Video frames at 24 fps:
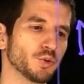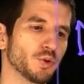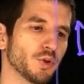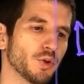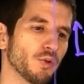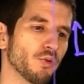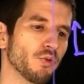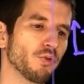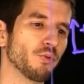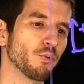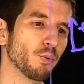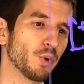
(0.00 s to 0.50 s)

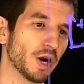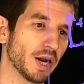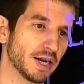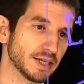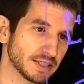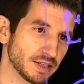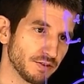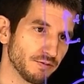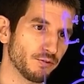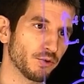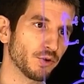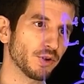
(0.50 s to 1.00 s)
We're
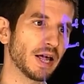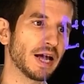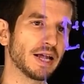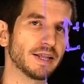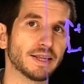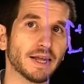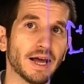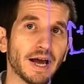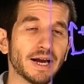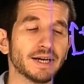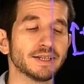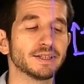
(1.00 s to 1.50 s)
asking for that
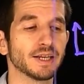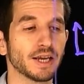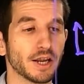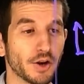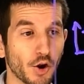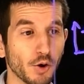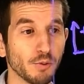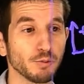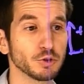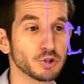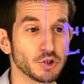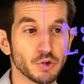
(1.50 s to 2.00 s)
height, and
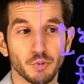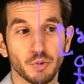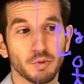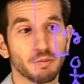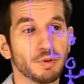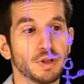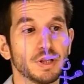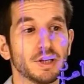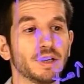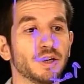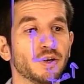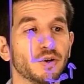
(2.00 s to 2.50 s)
obviously we
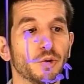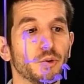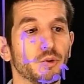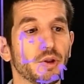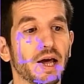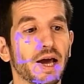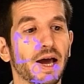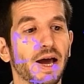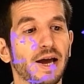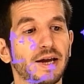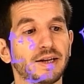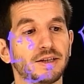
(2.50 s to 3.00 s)
immediately know that
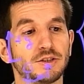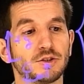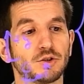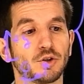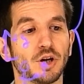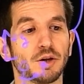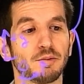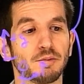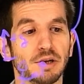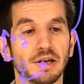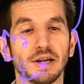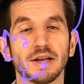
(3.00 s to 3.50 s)
height is going to
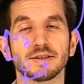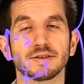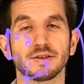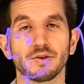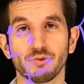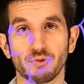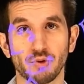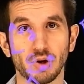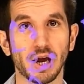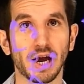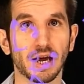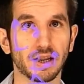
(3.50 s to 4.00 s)
be less than
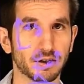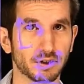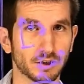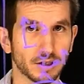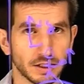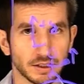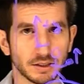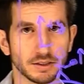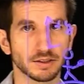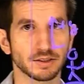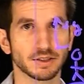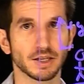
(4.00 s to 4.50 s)

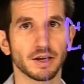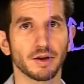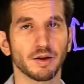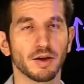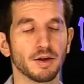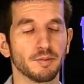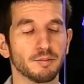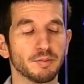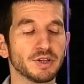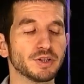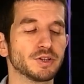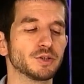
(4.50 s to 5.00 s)
380
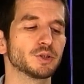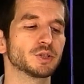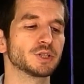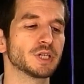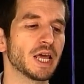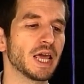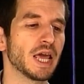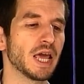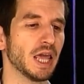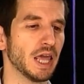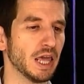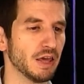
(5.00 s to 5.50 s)
meters.
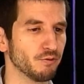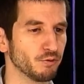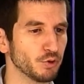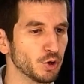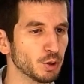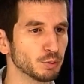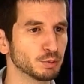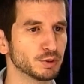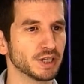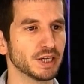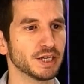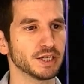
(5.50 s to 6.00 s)
If we
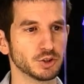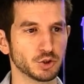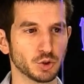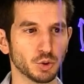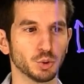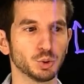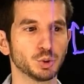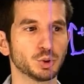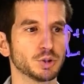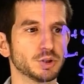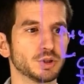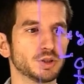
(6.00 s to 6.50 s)
obtain a
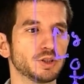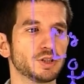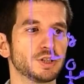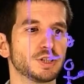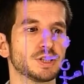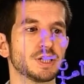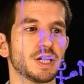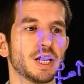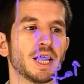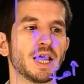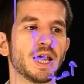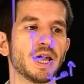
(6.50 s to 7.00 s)
solution that is
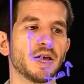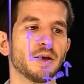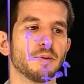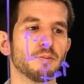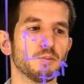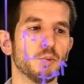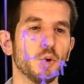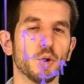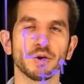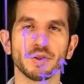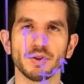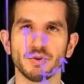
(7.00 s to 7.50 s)

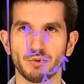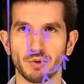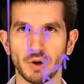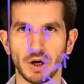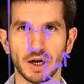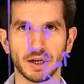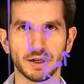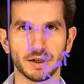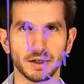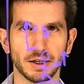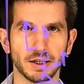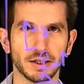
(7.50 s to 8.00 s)
more than
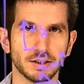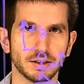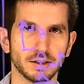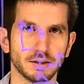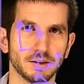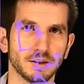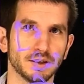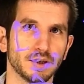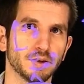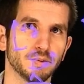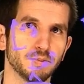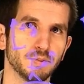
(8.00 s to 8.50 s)
380
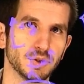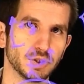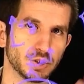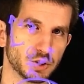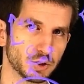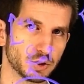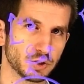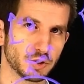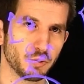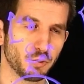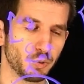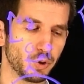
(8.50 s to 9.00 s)

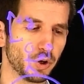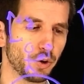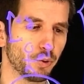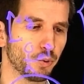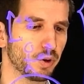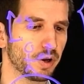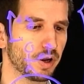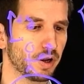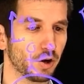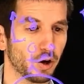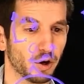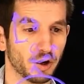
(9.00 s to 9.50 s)
meters, we know we
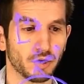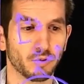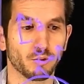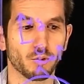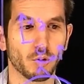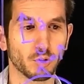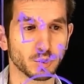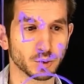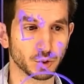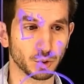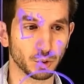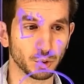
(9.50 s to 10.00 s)
got a wrong
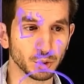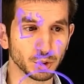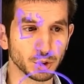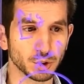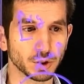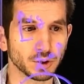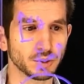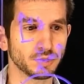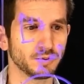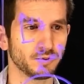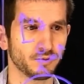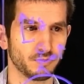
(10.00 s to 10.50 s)

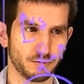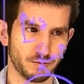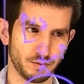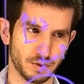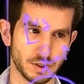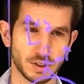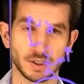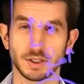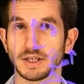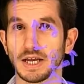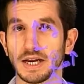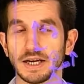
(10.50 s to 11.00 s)
solution. It's
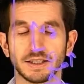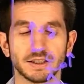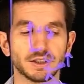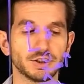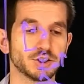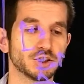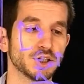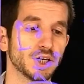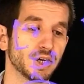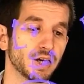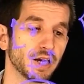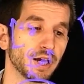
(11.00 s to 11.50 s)
a sanity
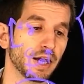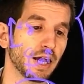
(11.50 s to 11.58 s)
check.